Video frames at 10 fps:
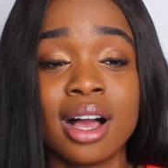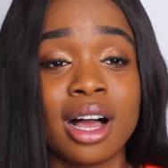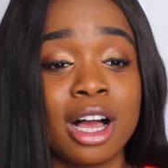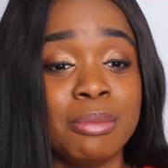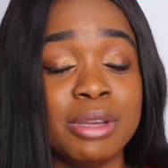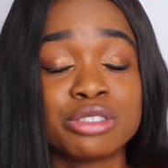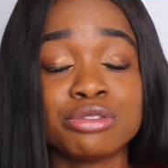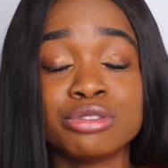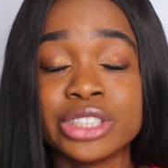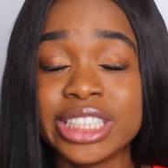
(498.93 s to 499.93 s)
It's
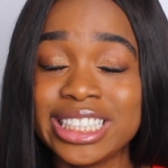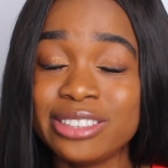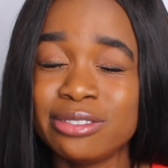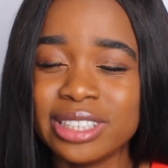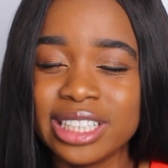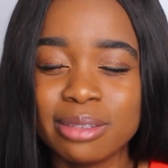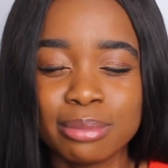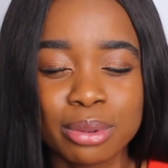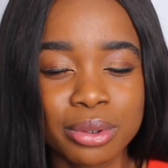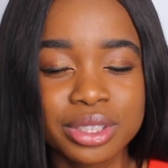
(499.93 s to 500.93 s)
really, really
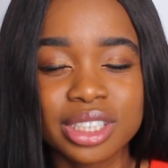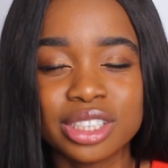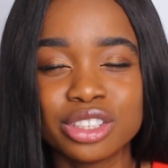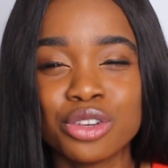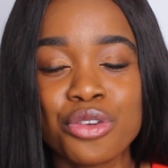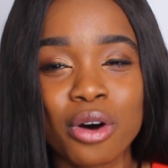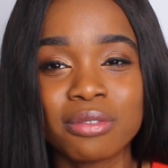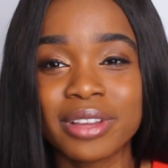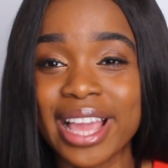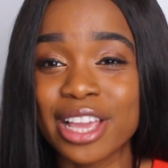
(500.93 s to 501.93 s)
important to not
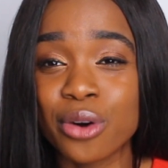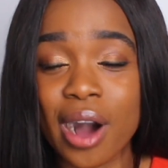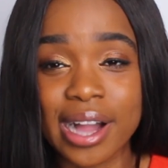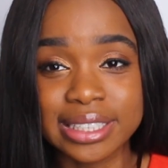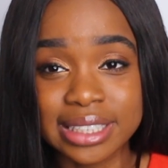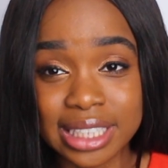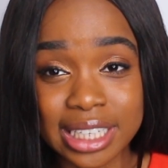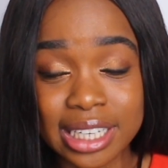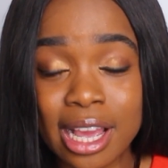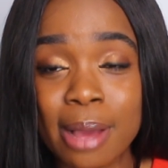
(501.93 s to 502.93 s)
forget your
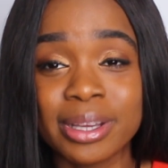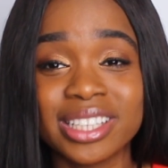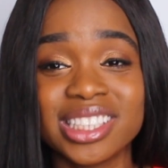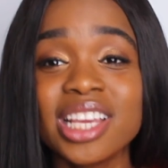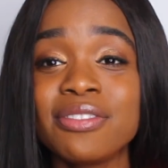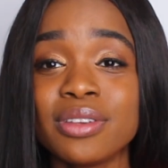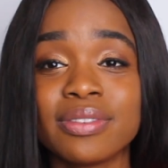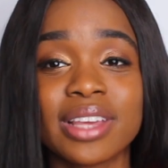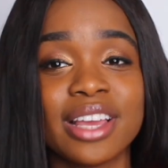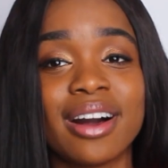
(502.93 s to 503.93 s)
ID, because if you
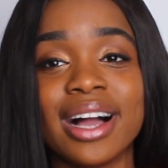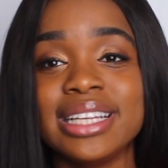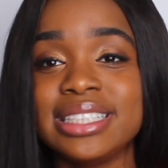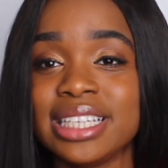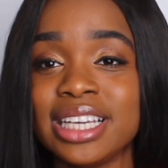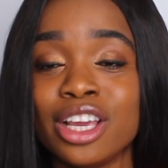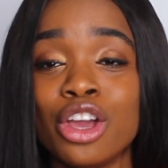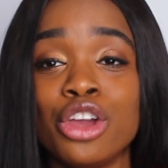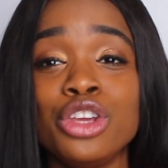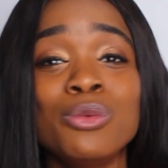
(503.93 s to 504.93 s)
forget your ID,
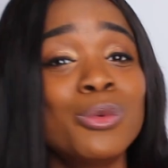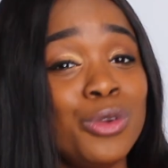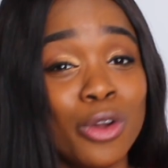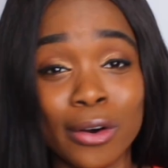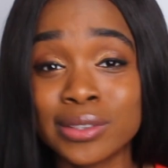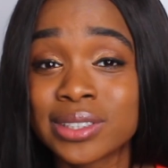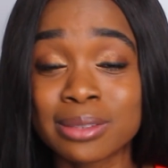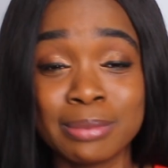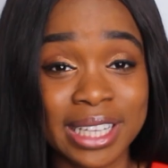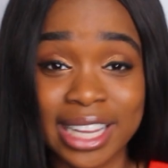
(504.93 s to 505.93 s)
you will not
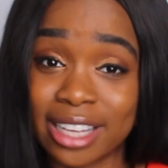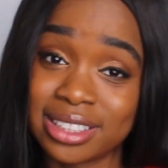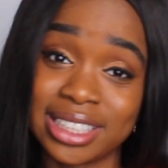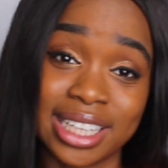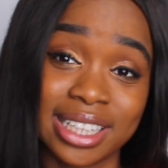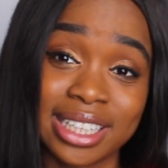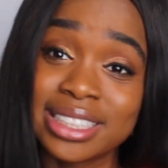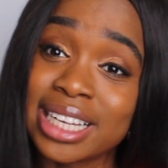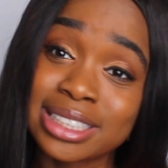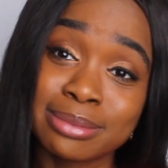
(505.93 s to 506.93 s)
be allowed to take the
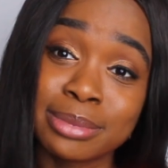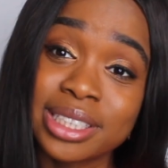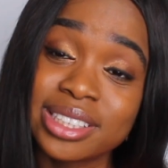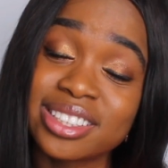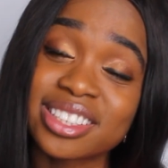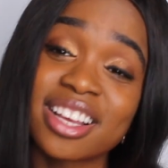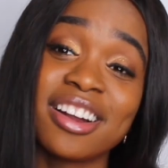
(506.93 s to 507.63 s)
assessment.